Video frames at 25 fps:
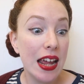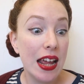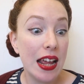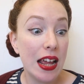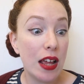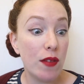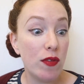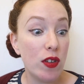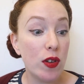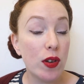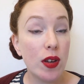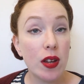
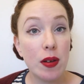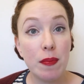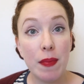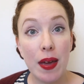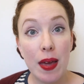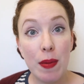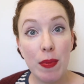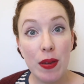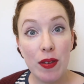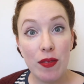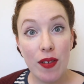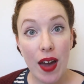if you could
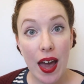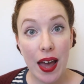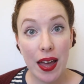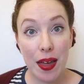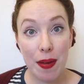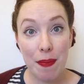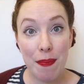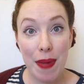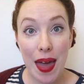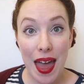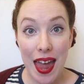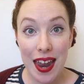maybe
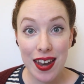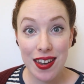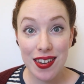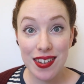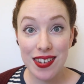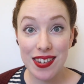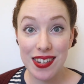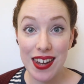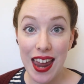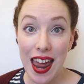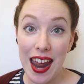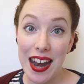
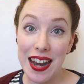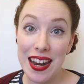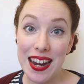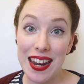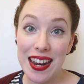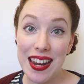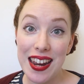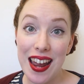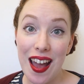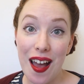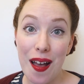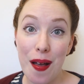recommend
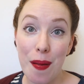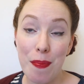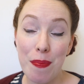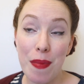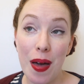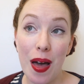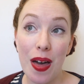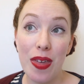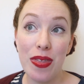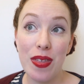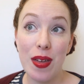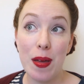any
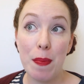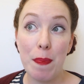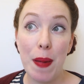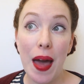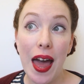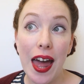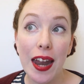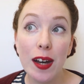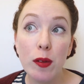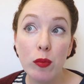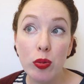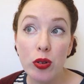other
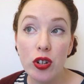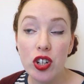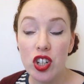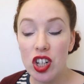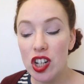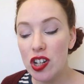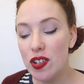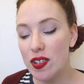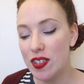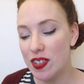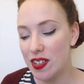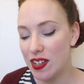pattern
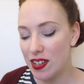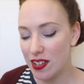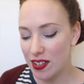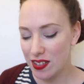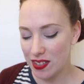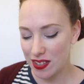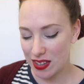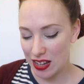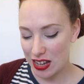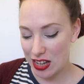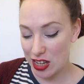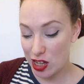
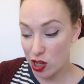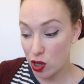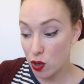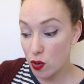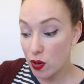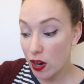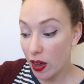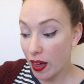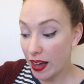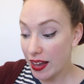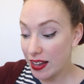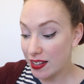producers that
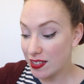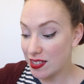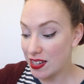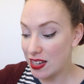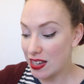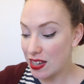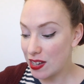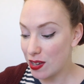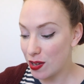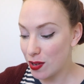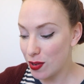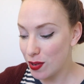you like to
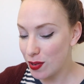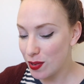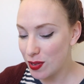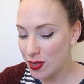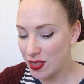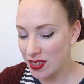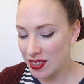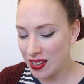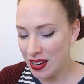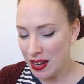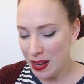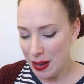
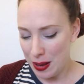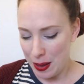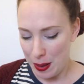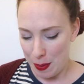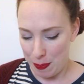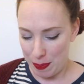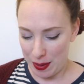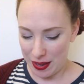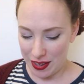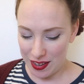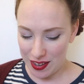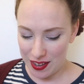use,
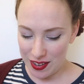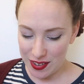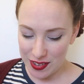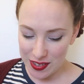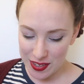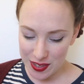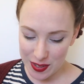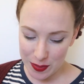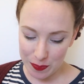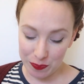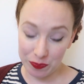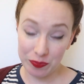
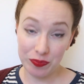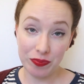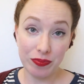because